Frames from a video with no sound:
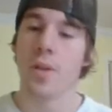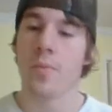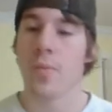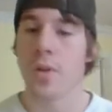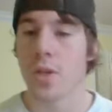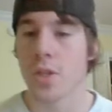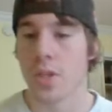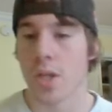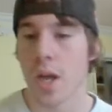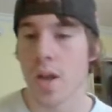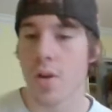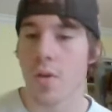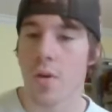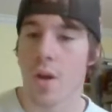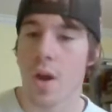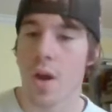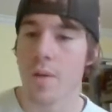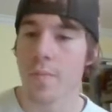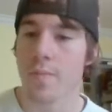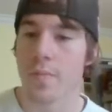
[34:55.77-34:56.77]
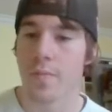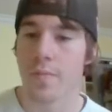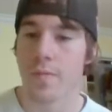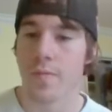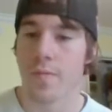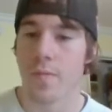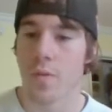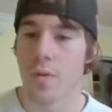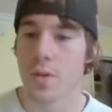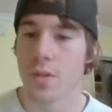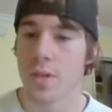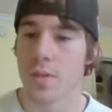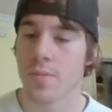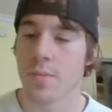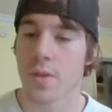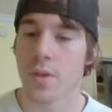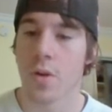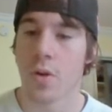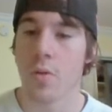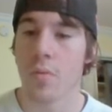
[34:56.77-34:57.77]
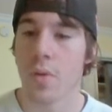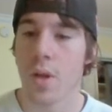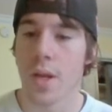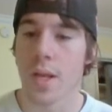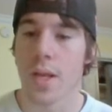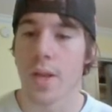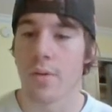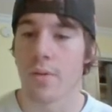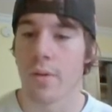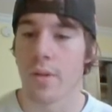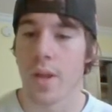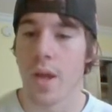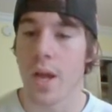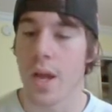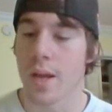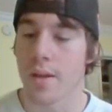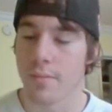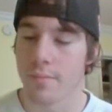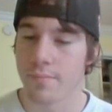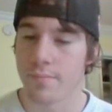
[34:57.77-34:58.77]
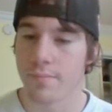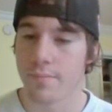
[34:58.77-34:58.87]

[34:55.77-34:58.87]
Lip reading: the Marshadow up and force him to goal block? He will not.